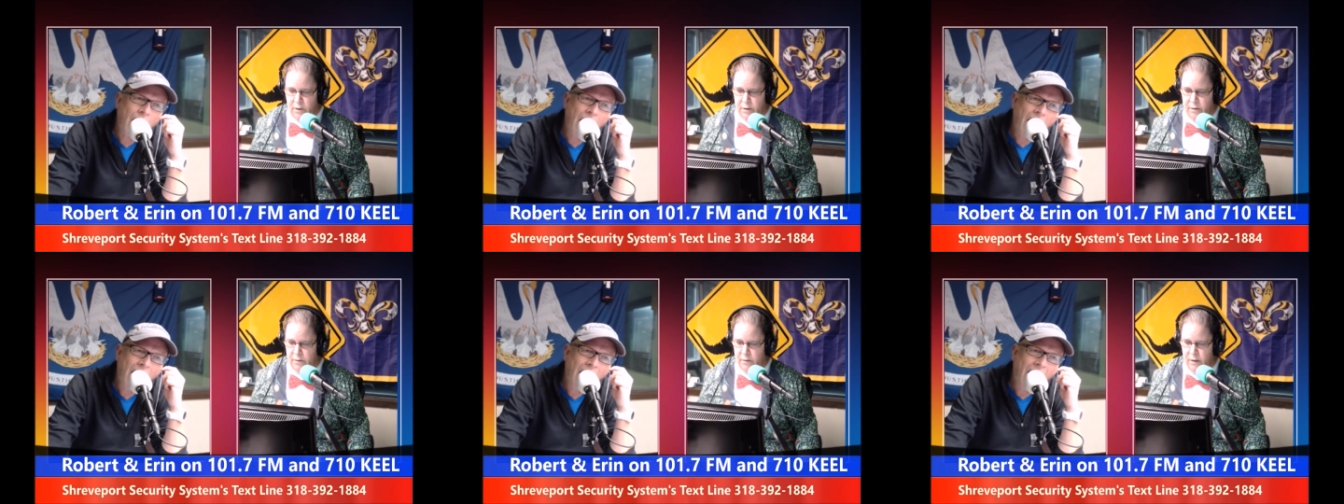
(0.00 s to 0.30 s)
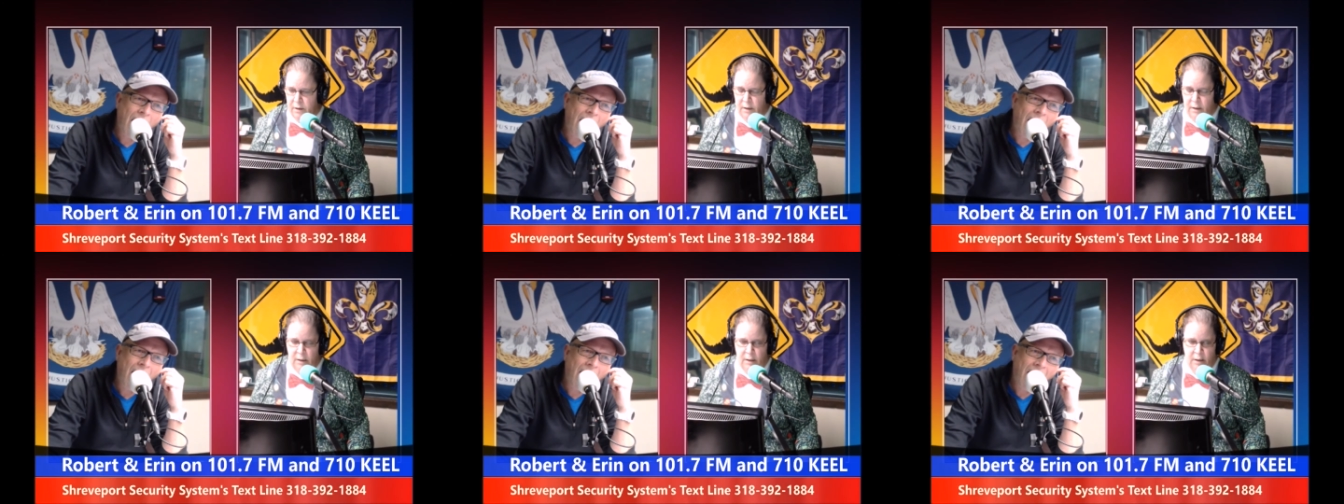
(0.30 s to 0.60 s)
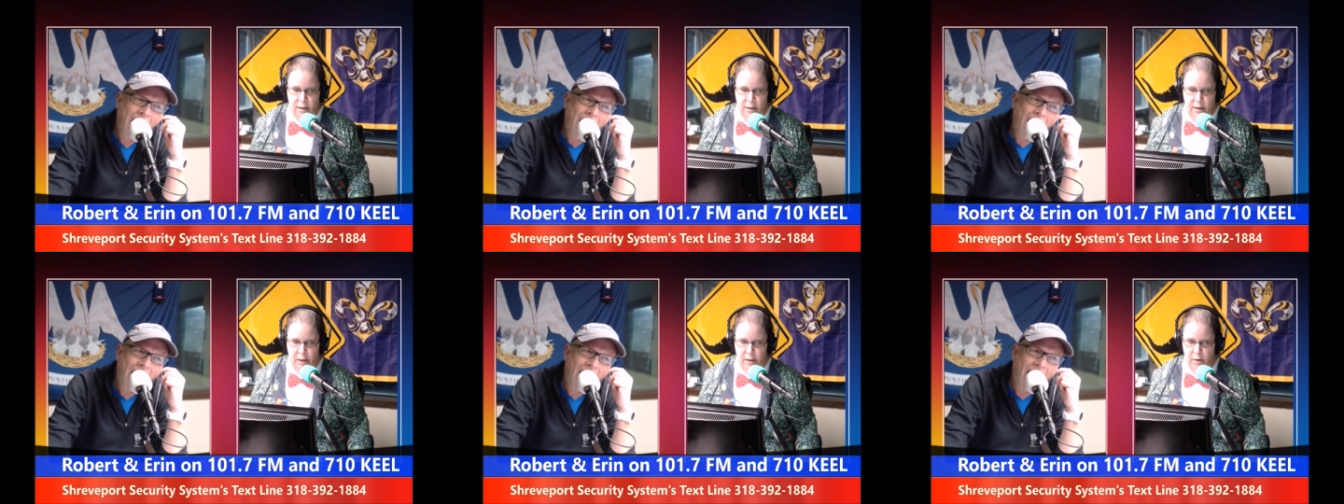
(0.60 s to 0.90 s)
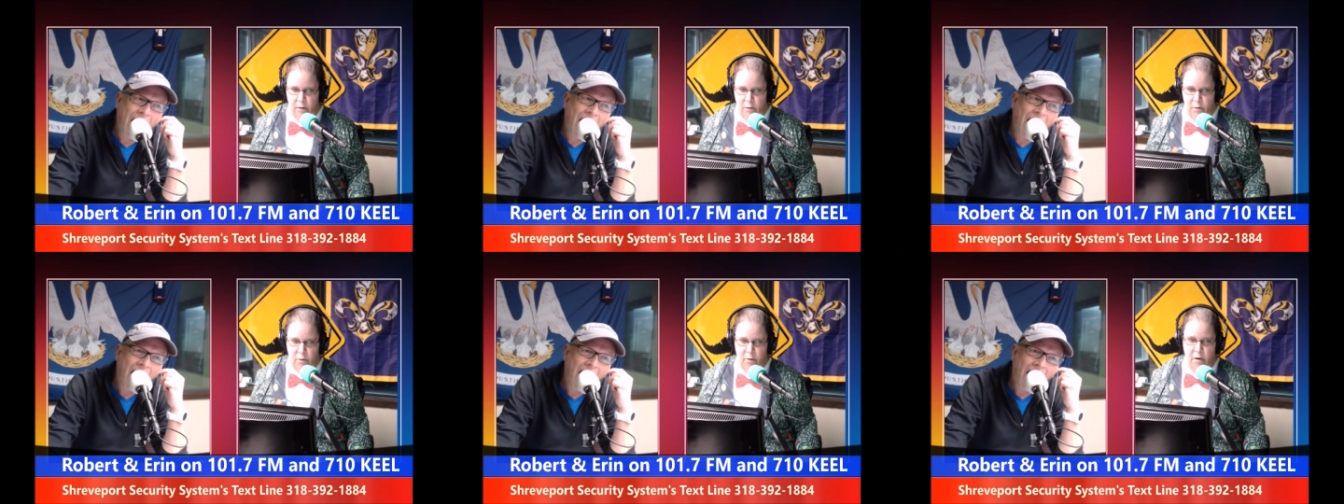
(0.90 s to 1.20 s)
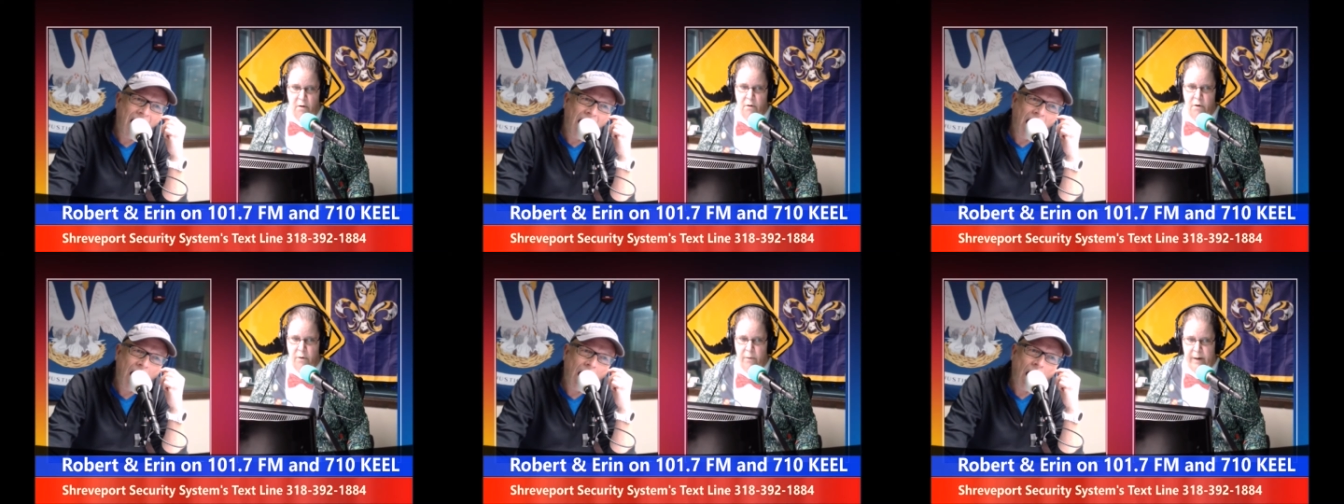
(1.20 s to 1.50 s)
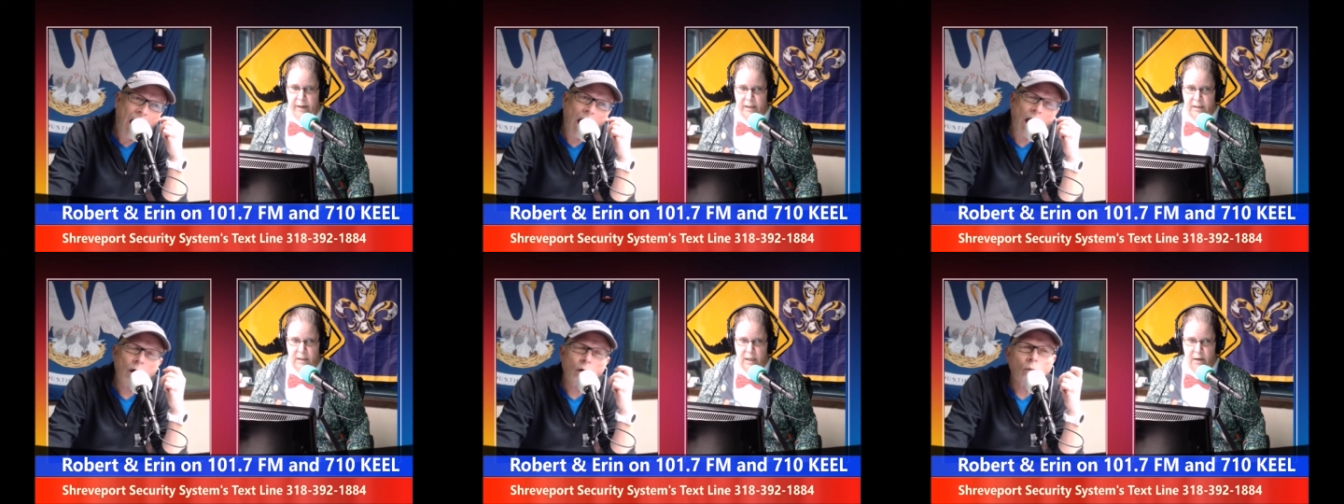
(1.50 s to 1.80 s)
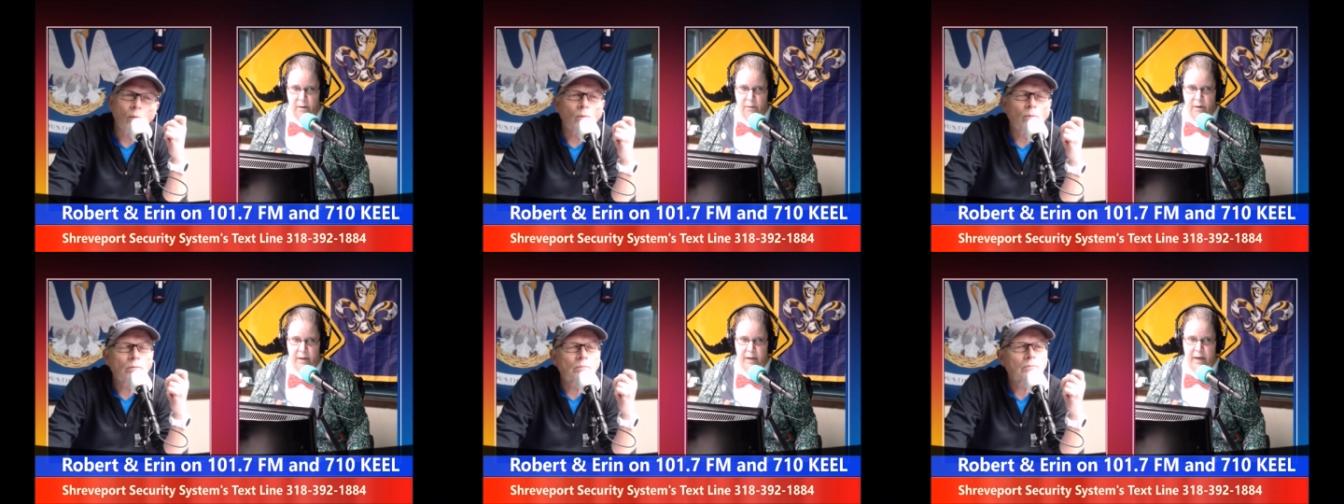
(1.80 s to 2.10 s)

to, you know, Kroger, etc.